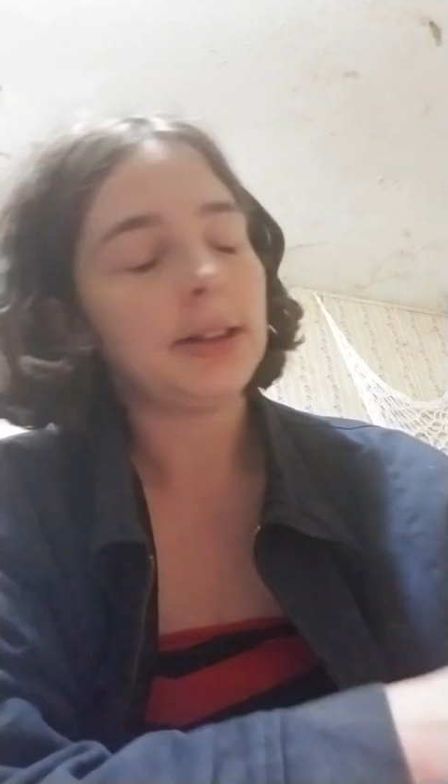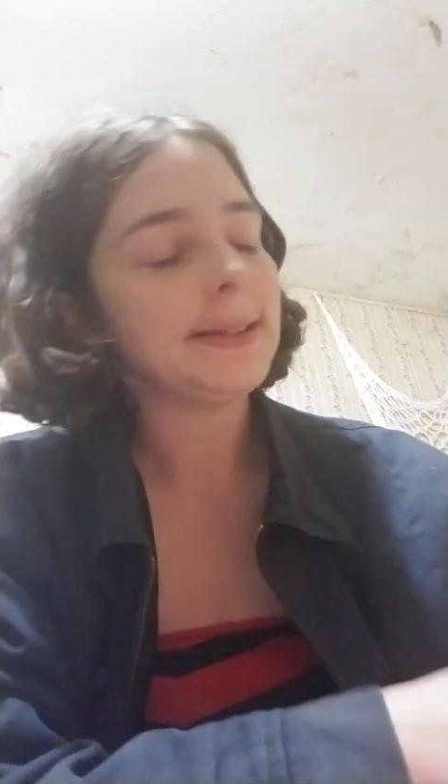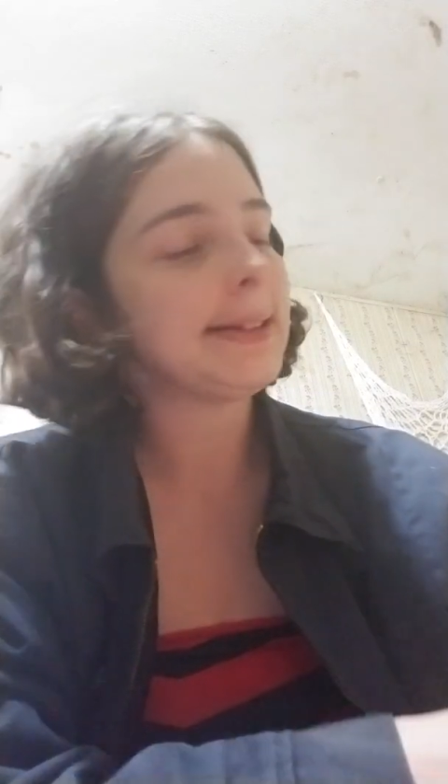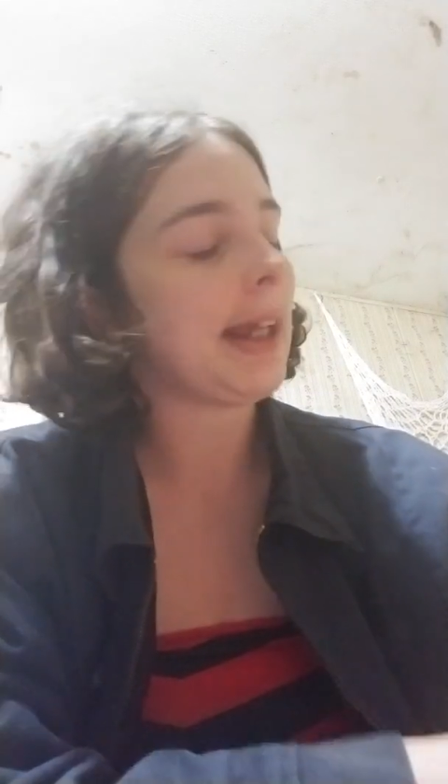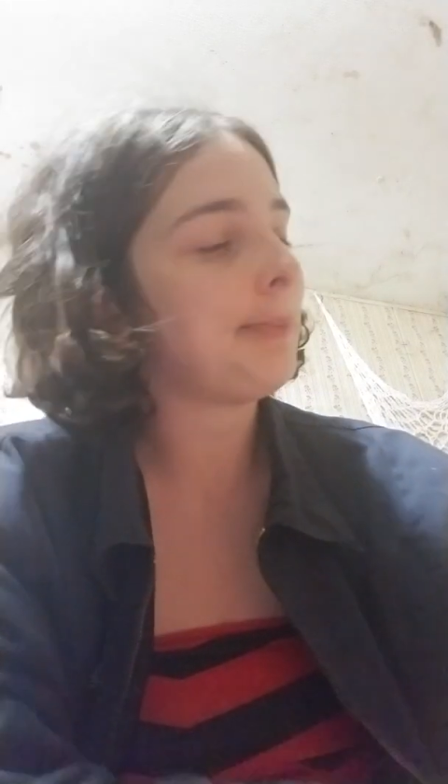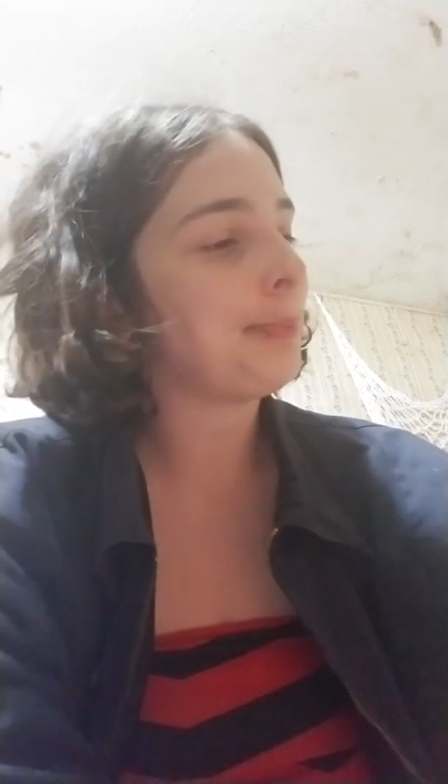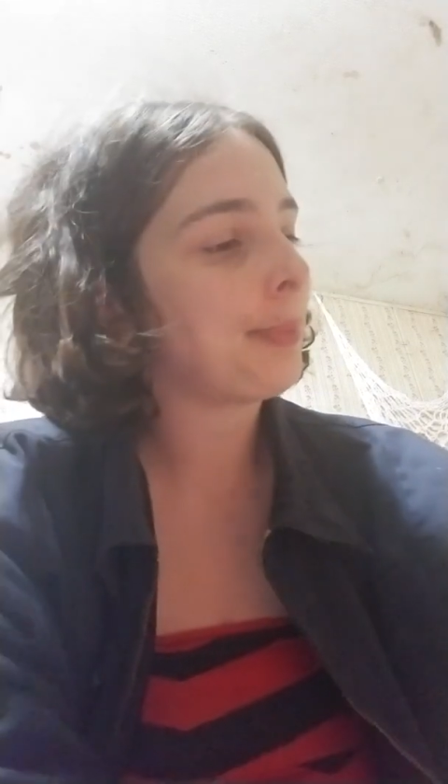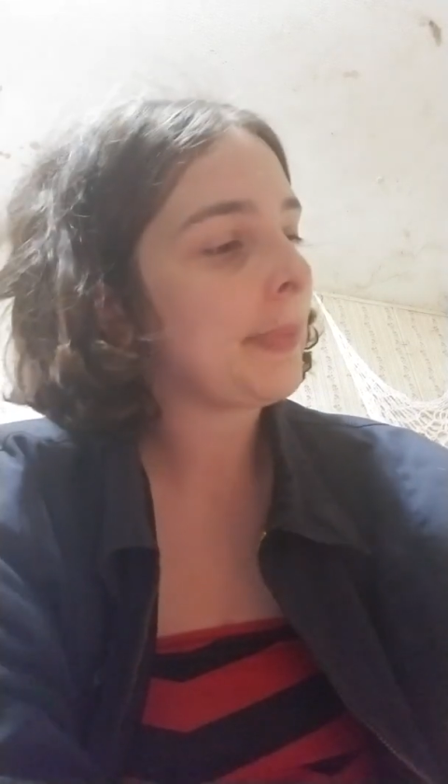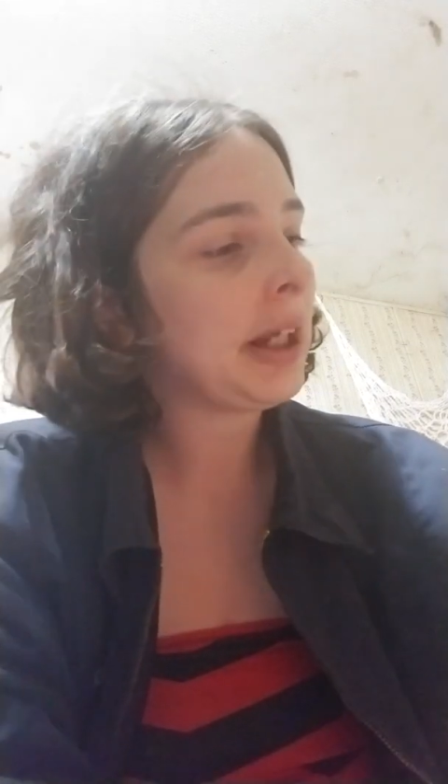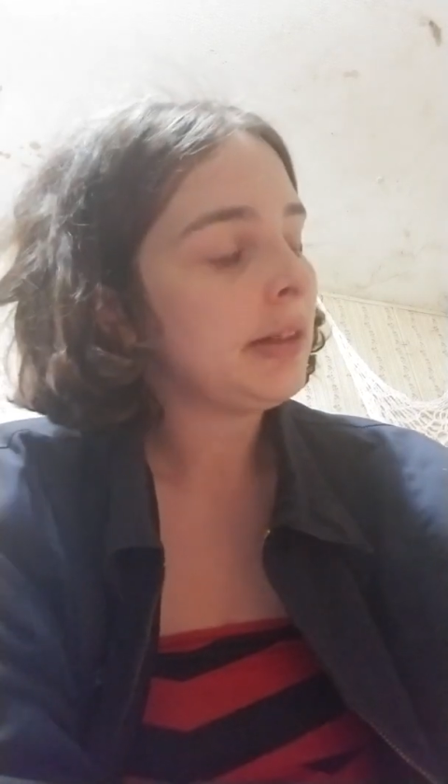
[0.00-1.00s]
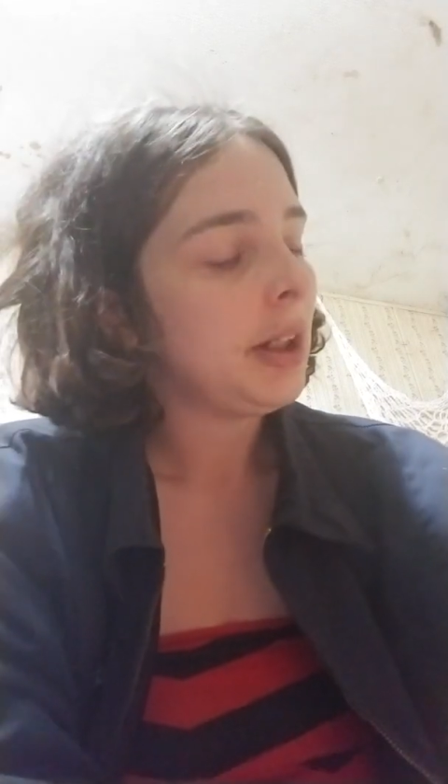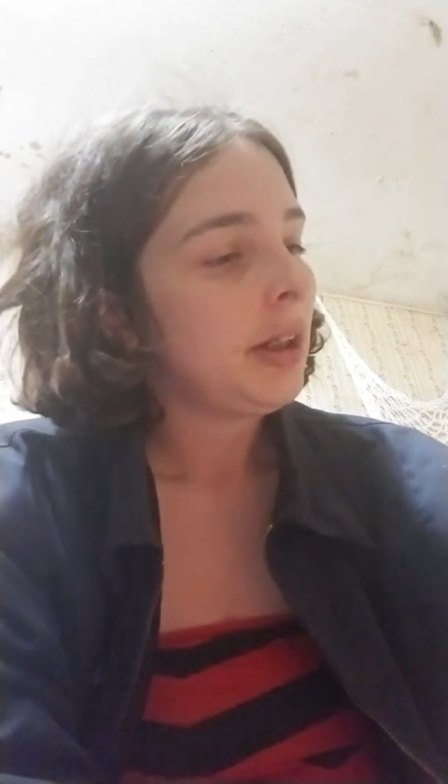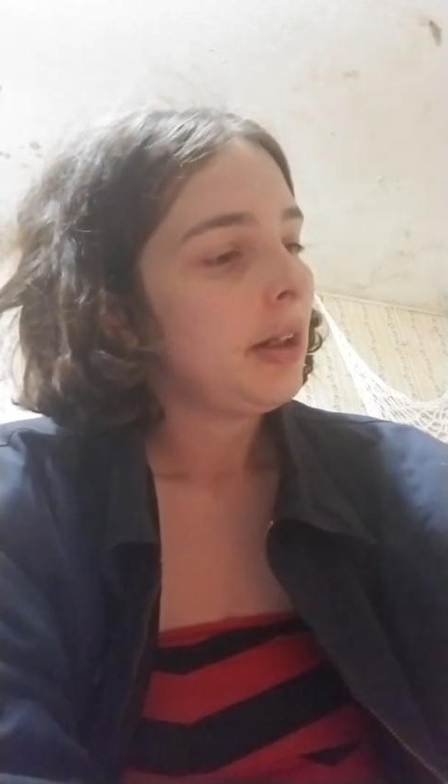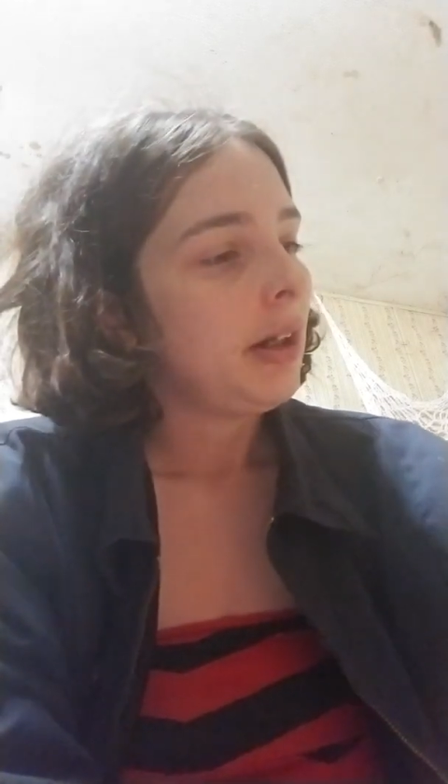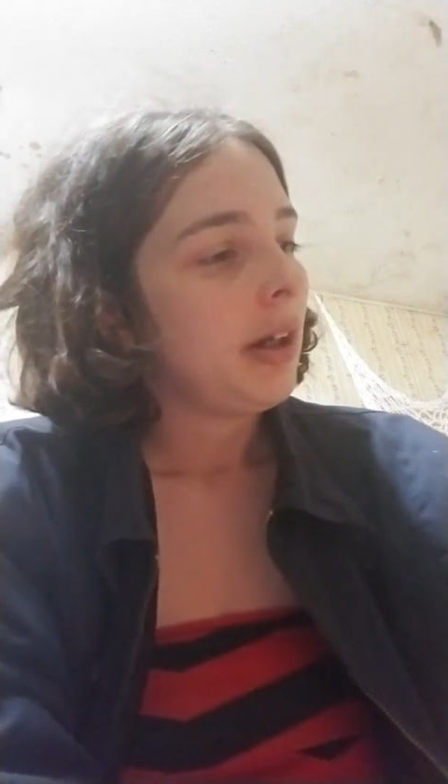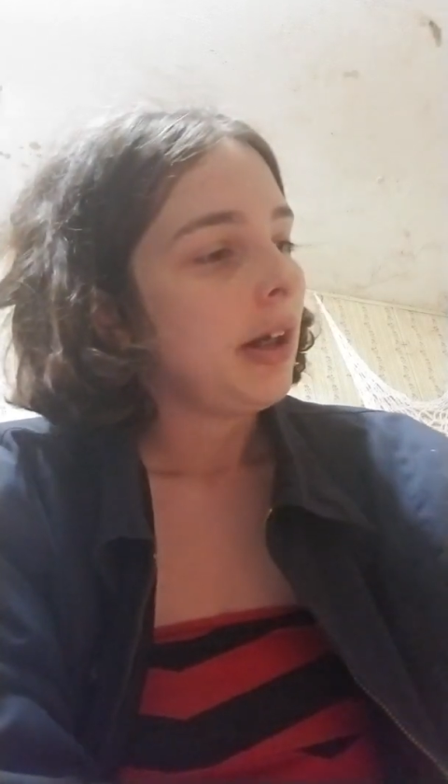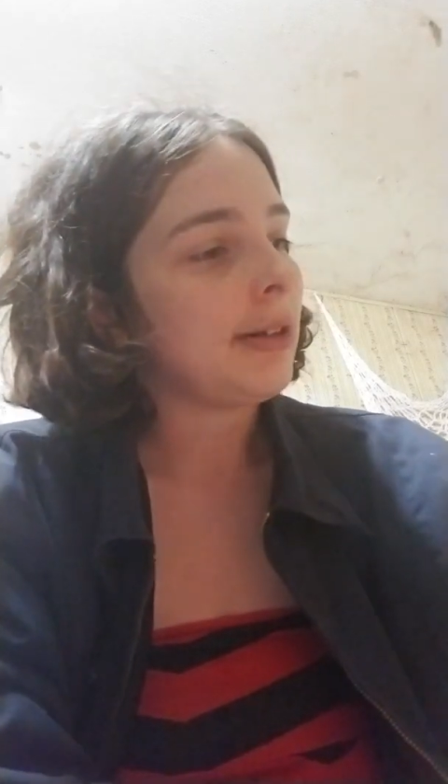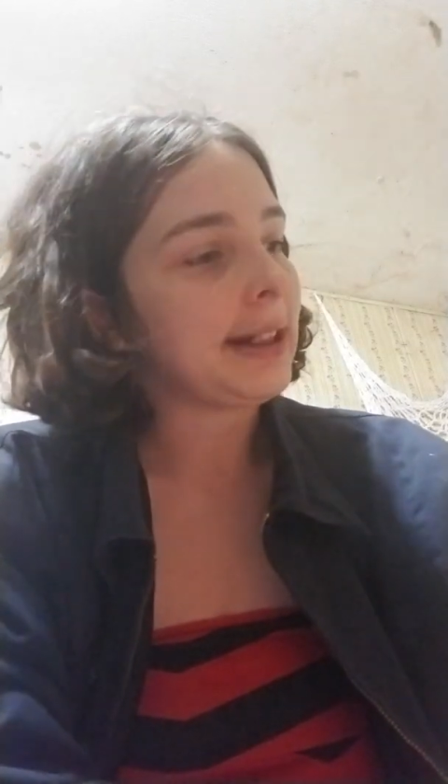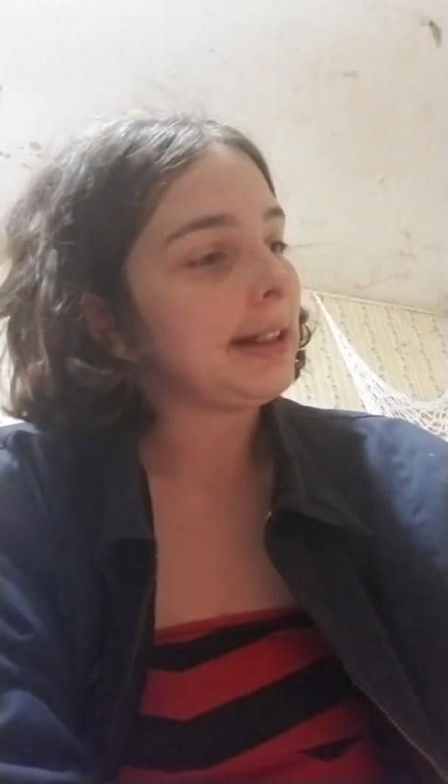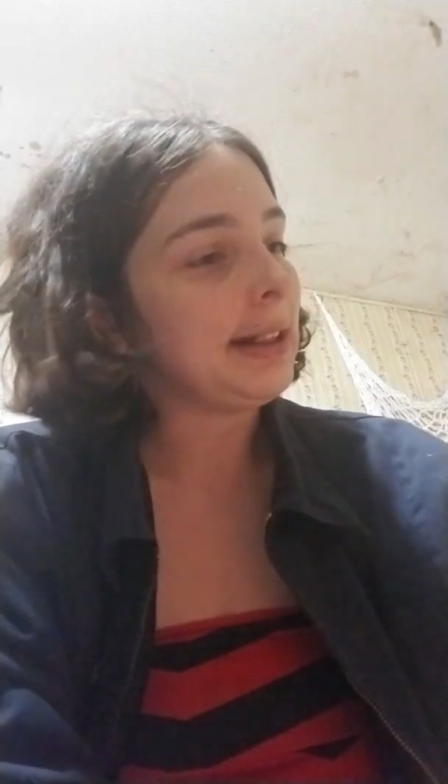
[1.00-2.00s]
said.
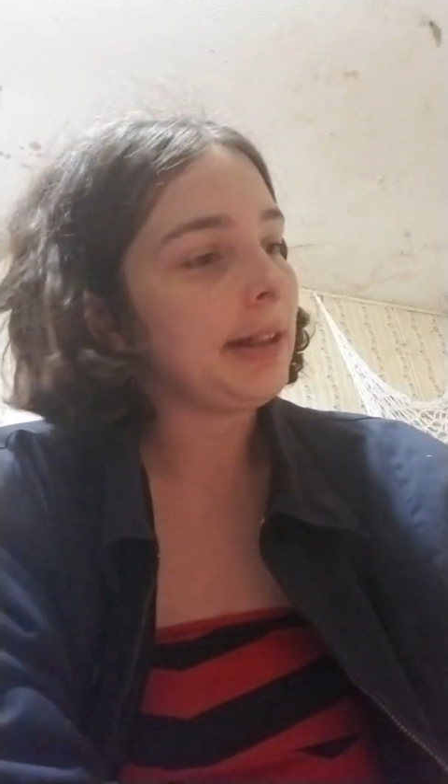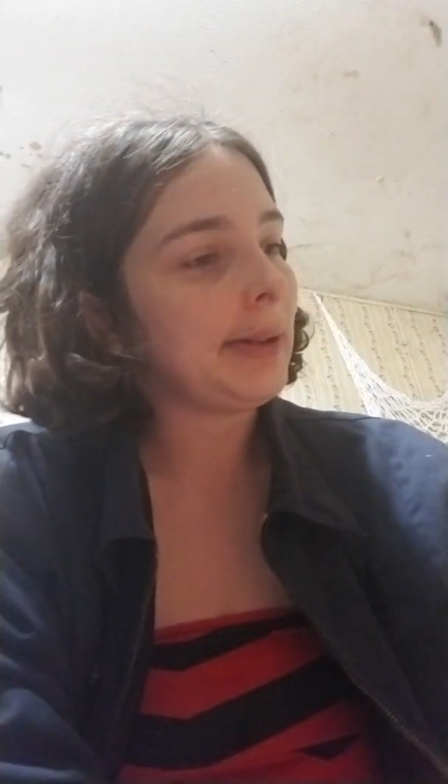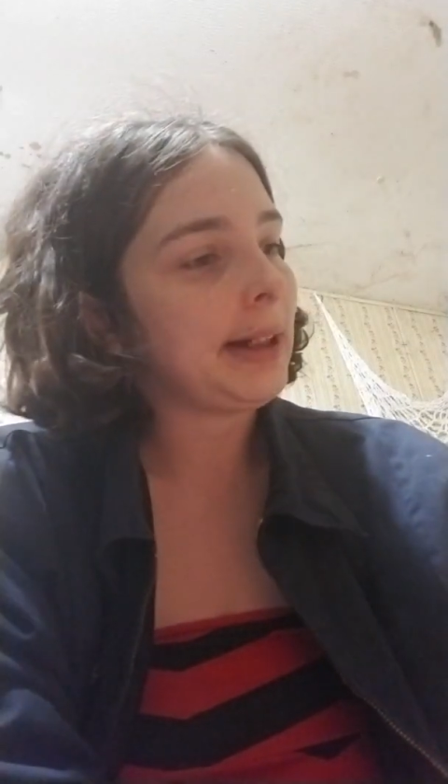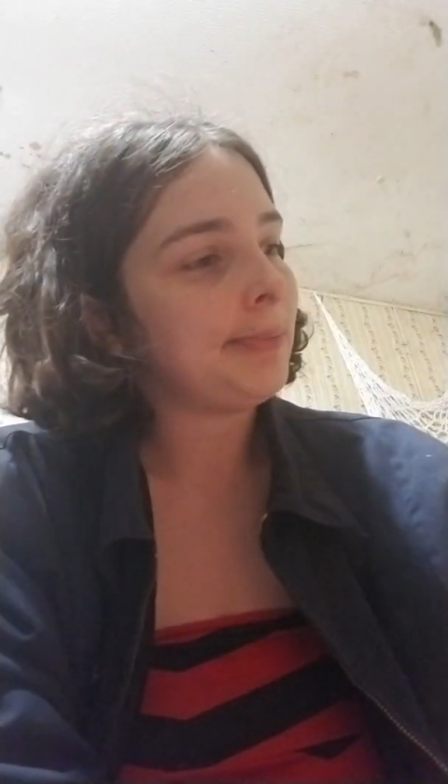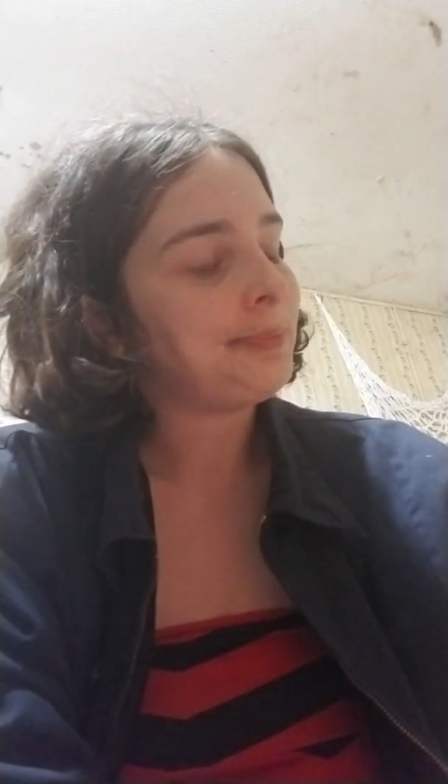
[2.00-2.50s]
Okay, anyway,